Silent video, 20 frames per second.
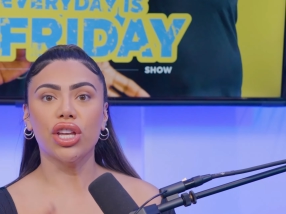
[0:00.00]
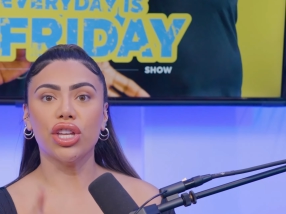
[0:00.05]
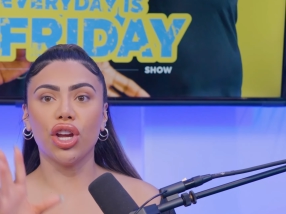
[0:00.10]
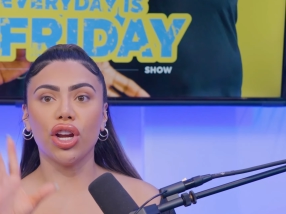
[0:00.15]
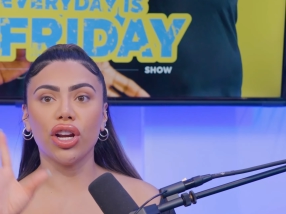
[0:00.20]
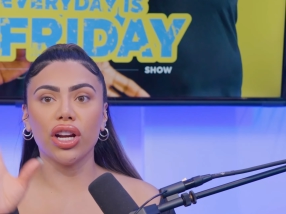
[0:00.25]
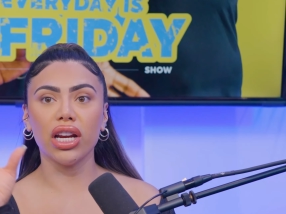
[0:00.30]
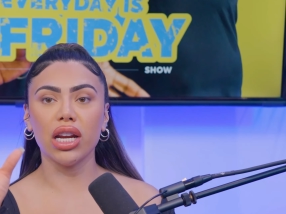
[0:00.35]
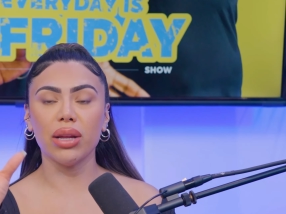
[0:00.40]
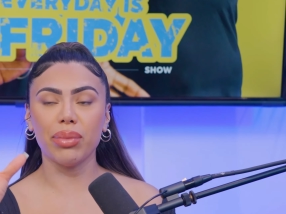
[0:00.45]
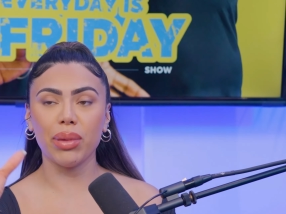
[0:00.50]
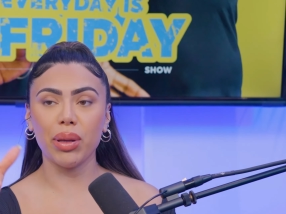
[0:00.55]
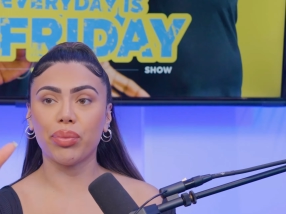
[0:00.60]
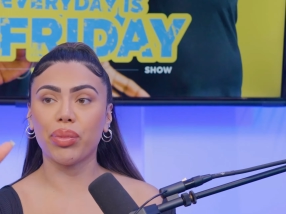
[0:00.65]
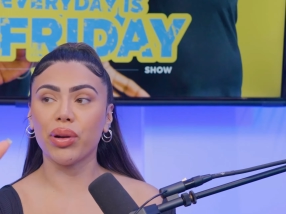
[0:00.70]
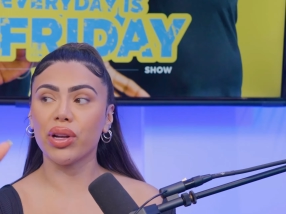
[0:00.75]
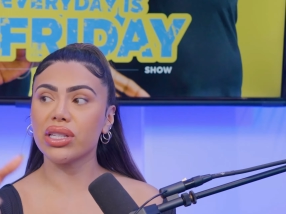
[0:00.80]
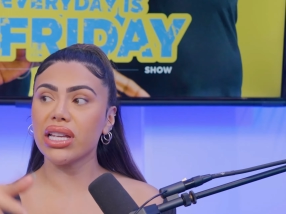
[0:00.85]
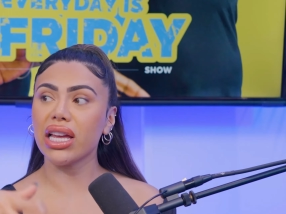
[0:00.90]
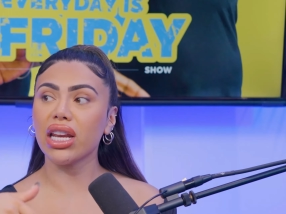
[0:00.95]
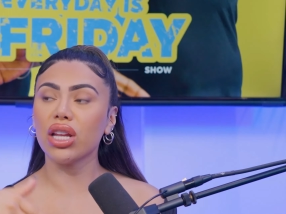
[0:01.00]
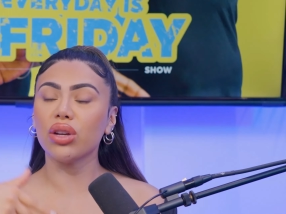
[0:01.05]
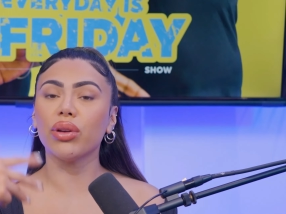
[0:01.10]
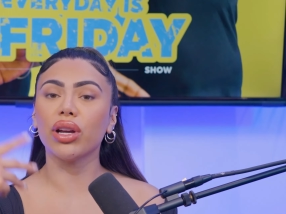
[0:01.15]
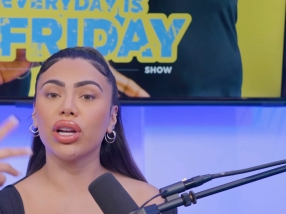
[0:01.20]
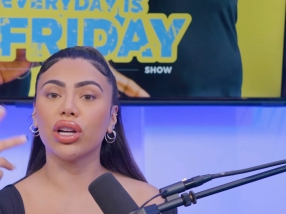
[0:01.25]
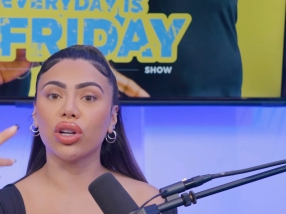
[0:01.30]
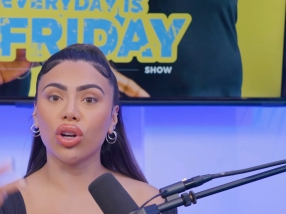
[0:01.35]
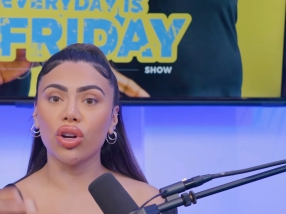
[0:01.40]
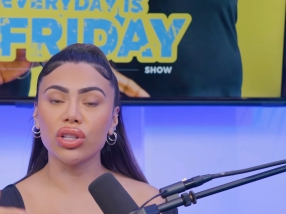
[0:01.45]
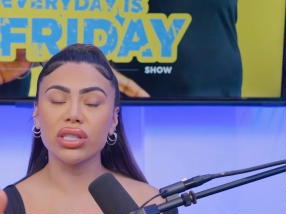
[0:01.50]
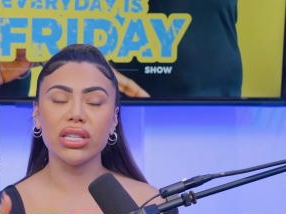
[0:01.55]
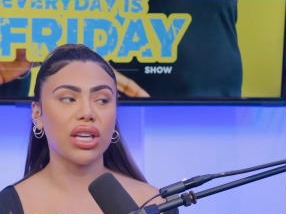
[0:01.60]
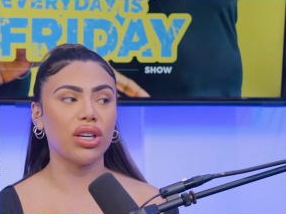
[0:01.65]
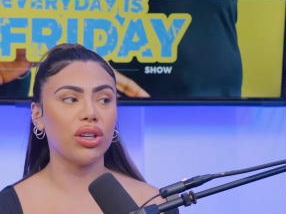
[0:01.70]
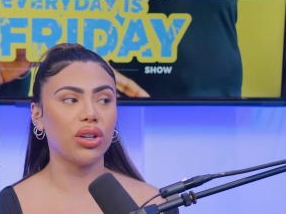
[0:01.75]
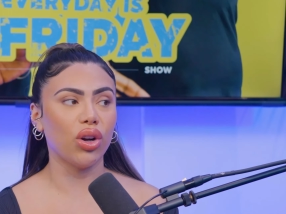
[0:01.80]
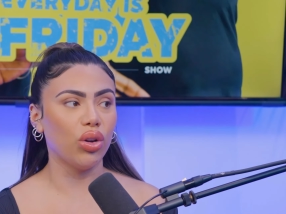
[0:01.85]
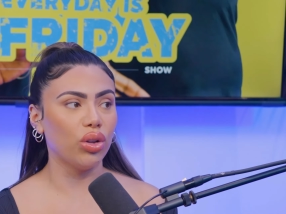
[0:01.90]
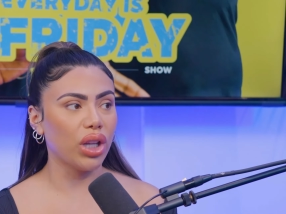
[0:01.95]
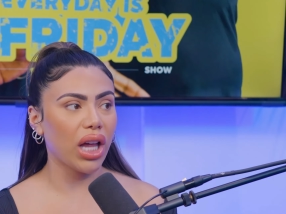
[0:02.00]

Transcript: You're gonna be presented with girls that you don't